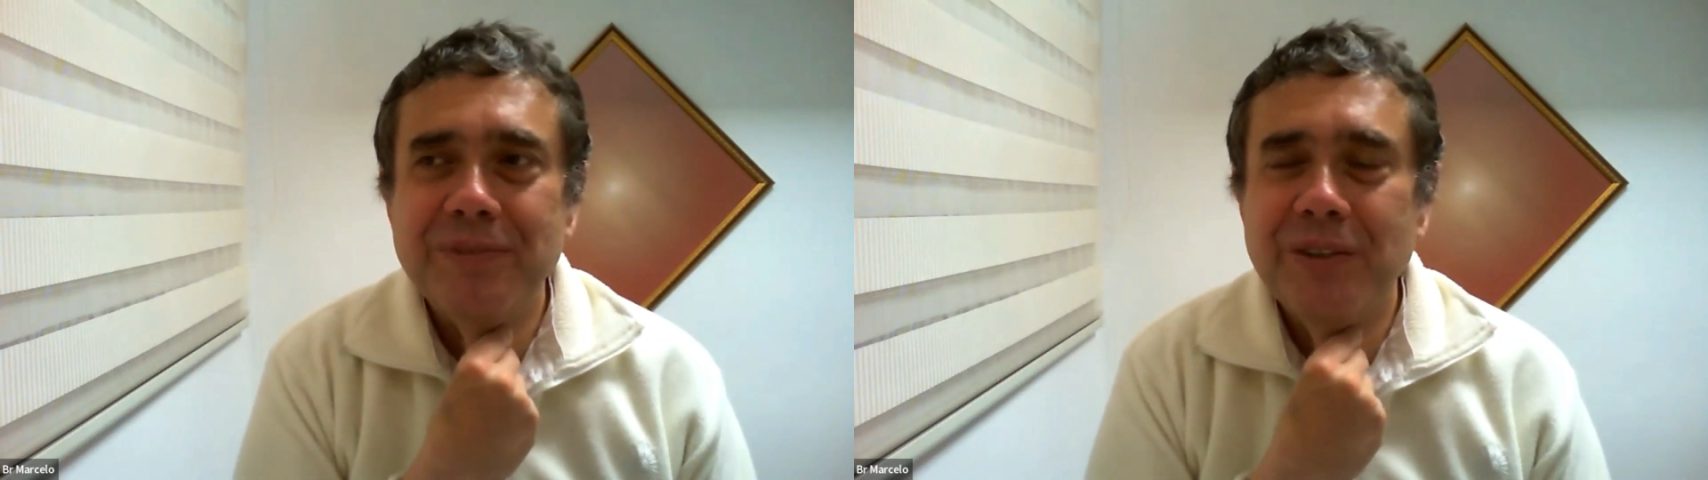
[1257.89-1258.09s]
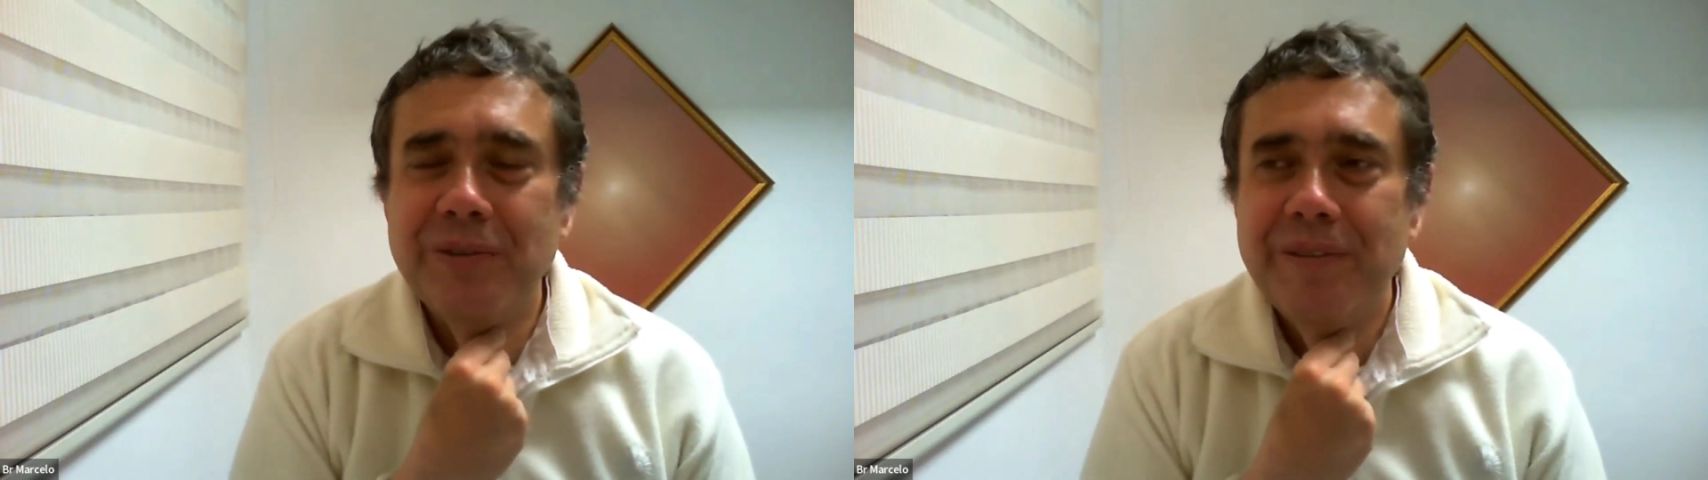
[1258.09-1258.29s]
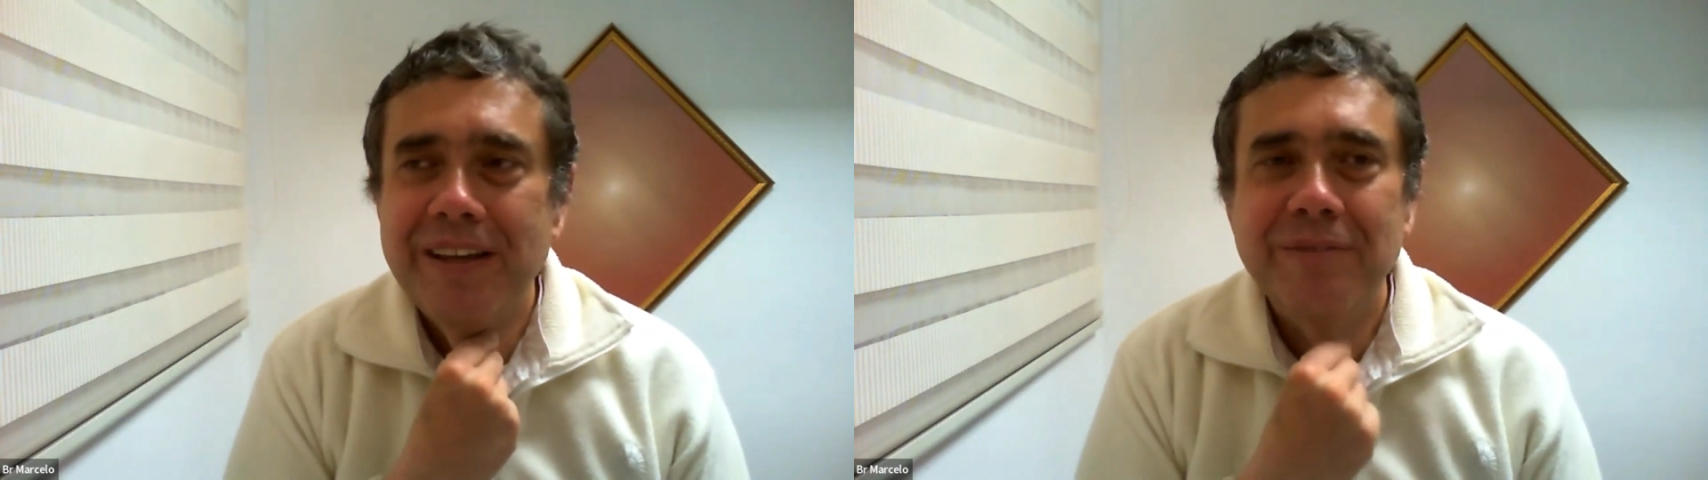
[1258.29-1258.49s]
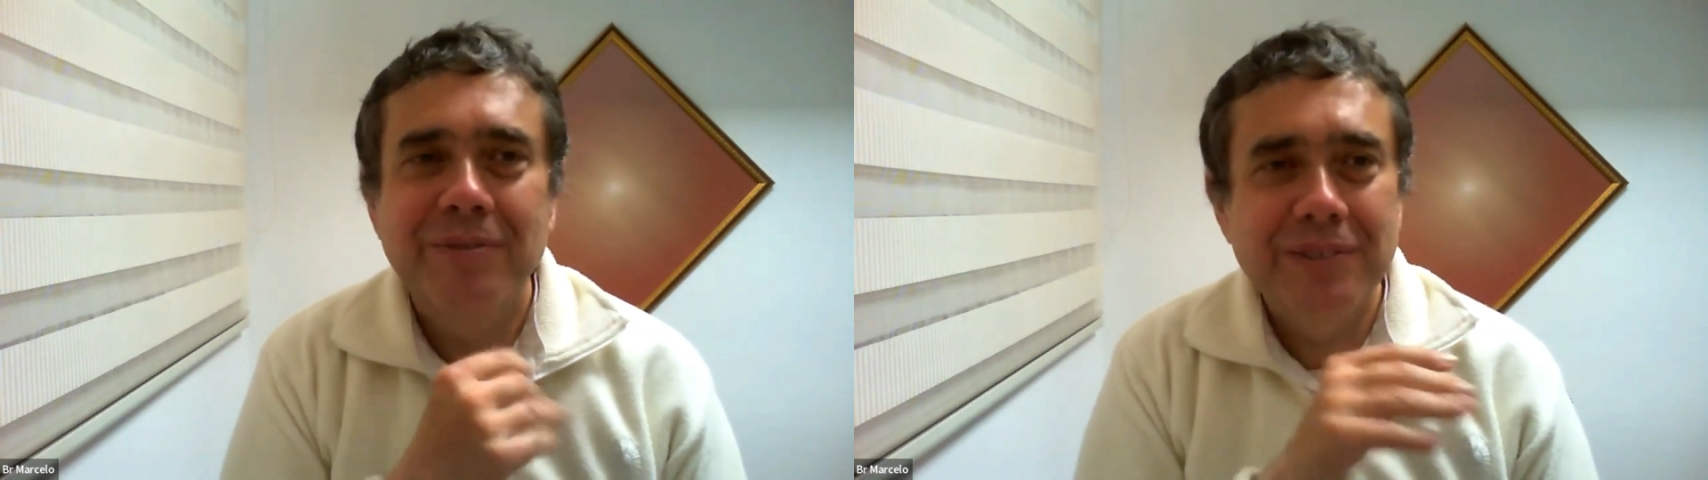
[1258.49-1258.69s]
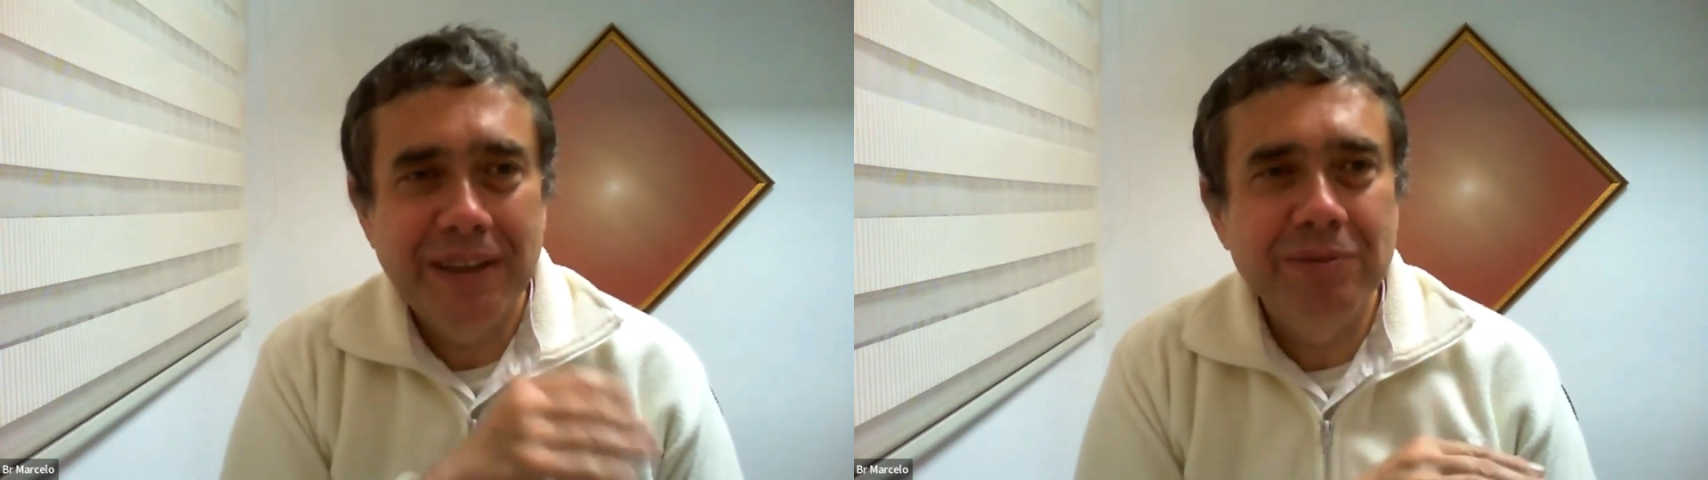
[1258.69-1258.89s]
So
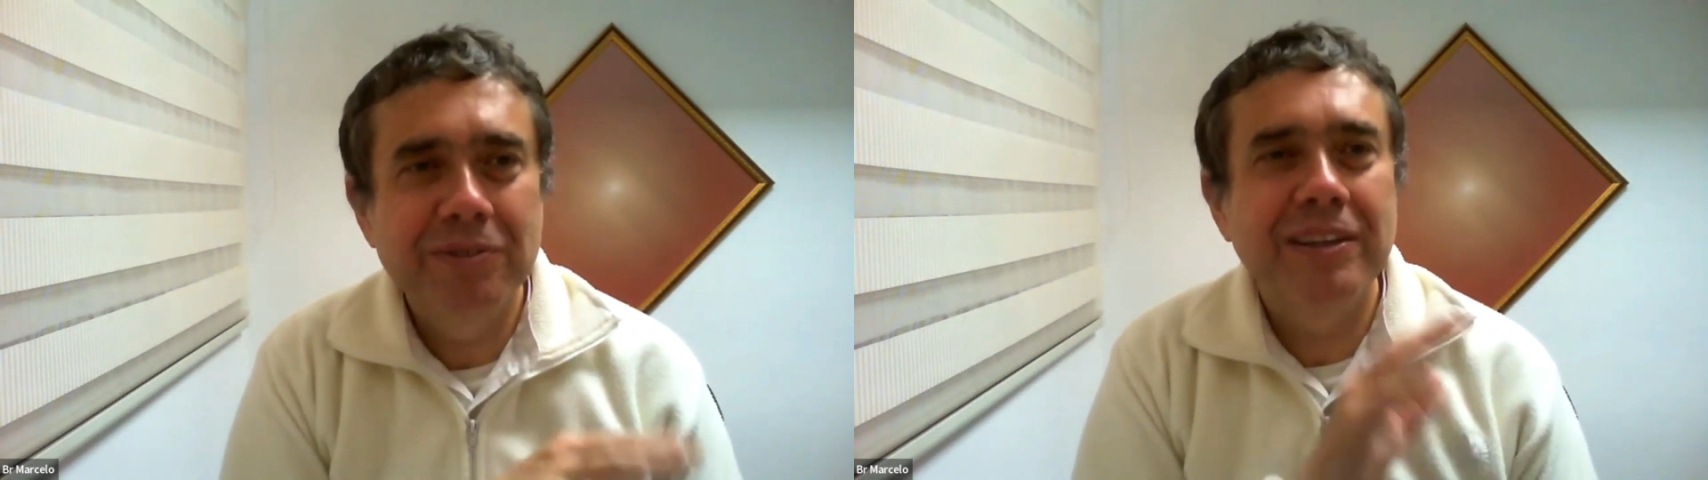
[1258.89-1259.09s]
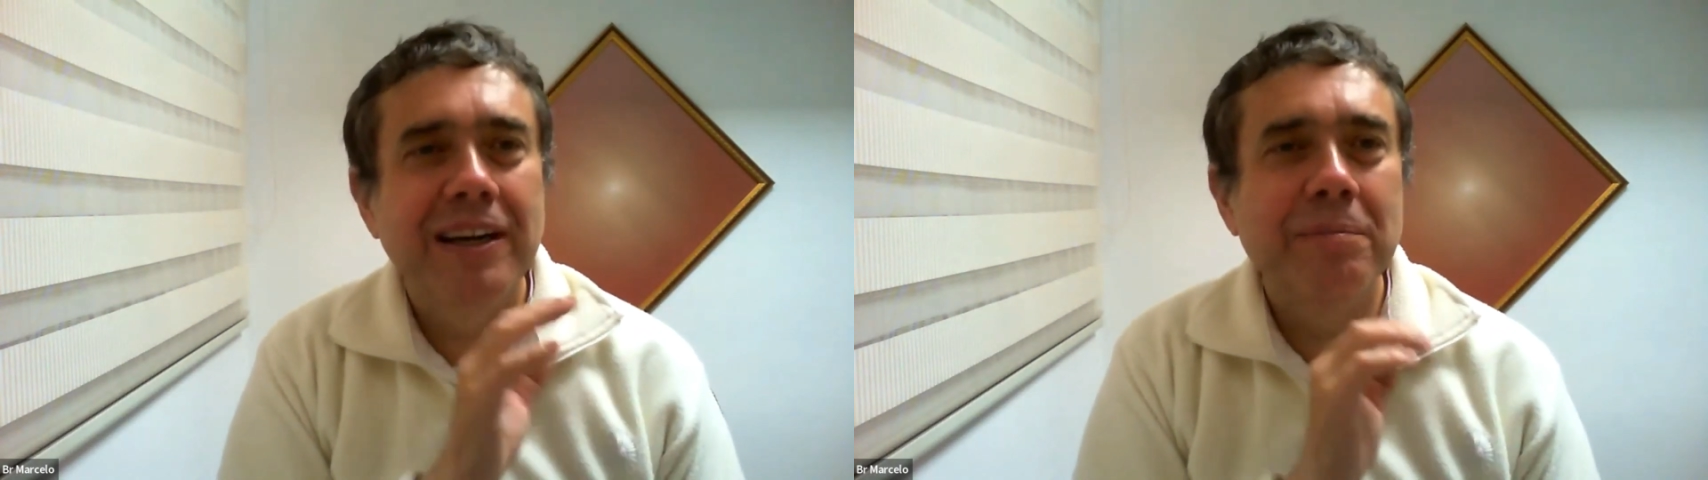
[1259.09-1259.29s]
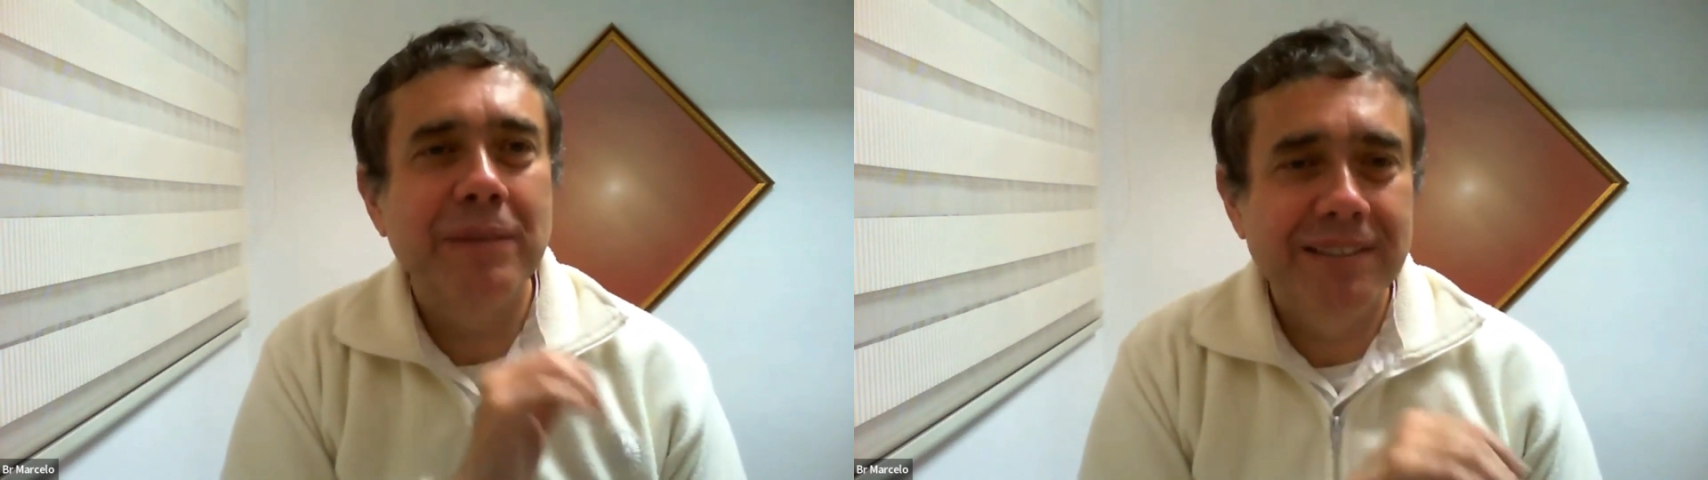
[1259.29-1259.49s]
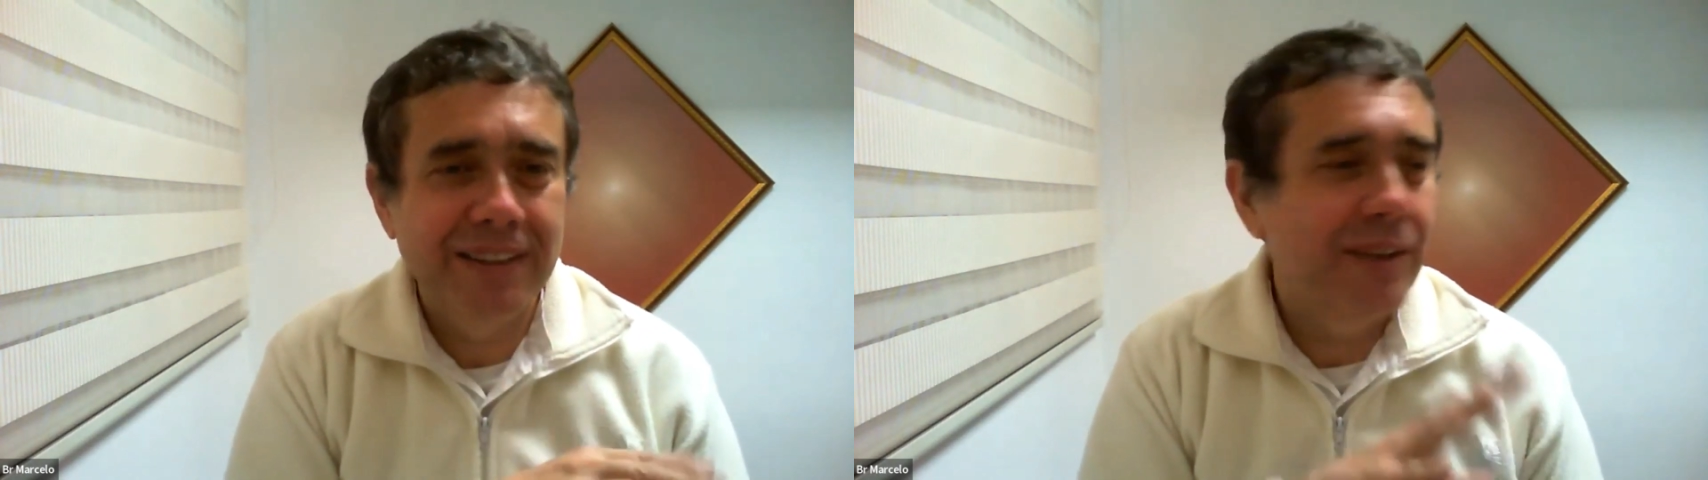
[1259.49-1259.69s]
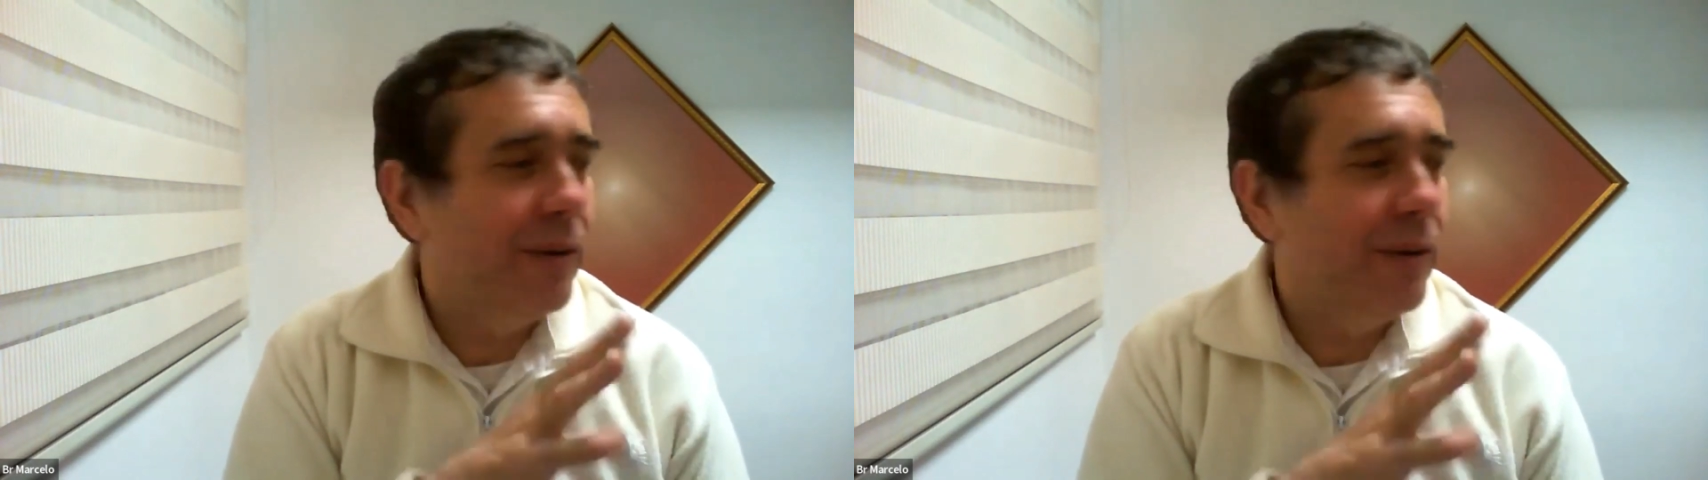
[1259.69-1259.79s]
from time to time I say,